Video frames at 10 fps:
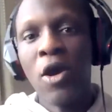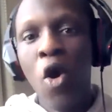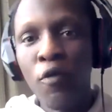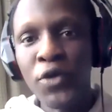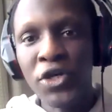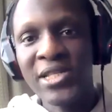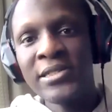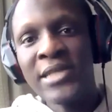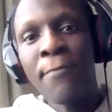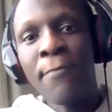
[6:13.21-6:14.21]
obviously
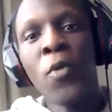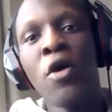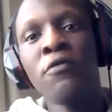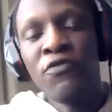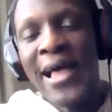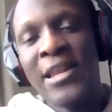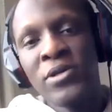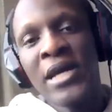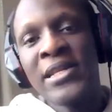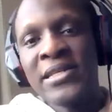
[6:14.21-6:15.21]
there are more value
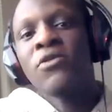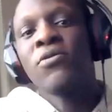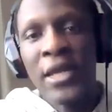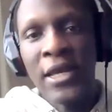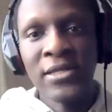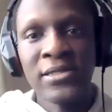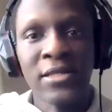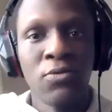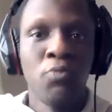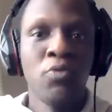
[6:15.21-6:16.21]
that they create
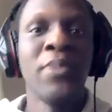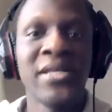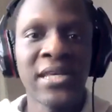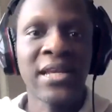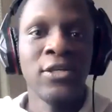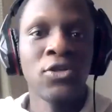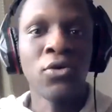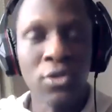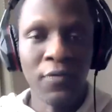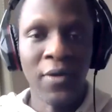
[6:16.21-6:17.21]
that we basically don't offer.